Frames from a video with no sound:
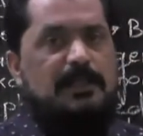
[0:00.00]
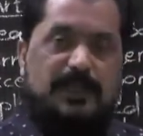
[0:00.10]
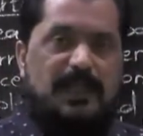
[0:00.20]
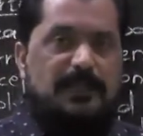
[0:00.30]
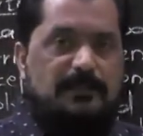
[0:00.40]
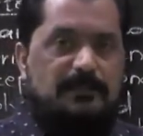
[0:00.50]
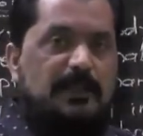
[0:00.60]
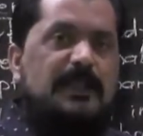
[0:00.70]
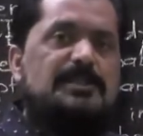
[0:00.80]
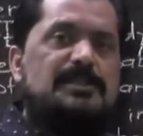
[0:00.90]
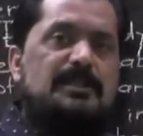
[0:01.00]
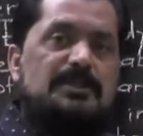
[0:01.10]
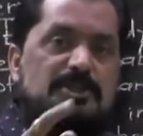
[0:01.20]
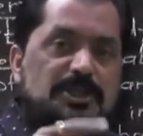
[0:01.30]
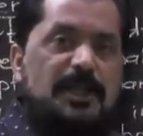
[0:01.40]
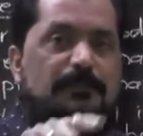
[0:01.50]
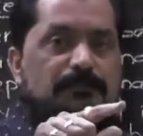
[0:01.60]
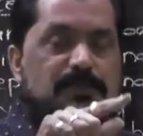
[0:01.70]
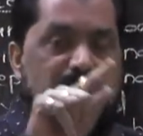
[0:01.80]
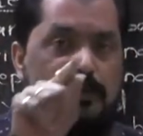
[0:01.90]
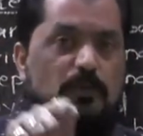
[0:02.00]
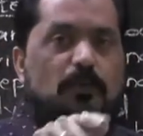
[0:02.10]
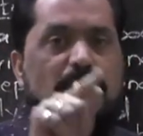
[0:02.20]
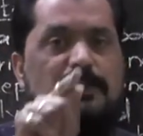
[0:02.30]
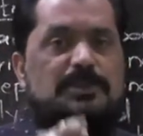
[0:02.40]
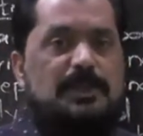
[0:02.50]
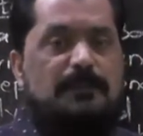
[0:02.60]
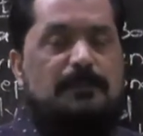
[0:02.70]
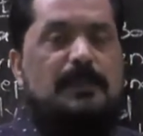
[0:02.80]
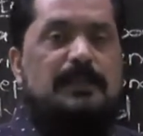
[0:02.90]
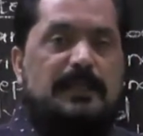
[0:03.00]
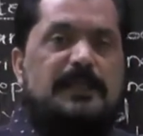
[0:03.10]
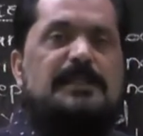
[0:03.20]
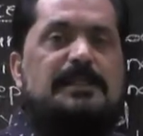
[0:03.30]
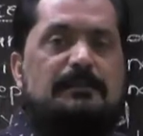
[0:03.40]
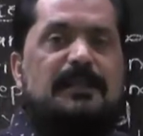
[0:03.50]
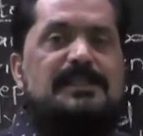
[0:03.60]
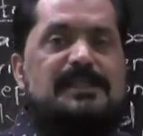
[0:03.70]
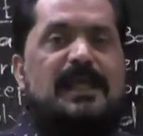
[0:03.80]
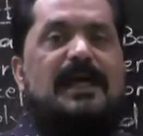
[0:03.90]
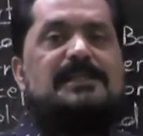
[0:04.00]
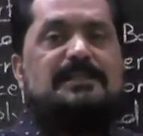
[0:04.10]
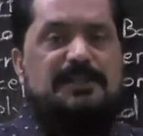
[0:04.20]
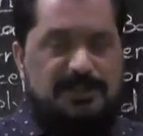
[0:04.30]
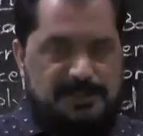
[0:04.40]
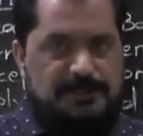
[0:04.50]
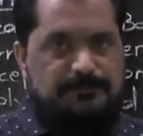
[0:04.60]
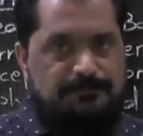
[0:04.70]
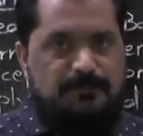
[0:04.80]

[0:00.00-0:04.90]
then its shape, circular shape, it remains as it is.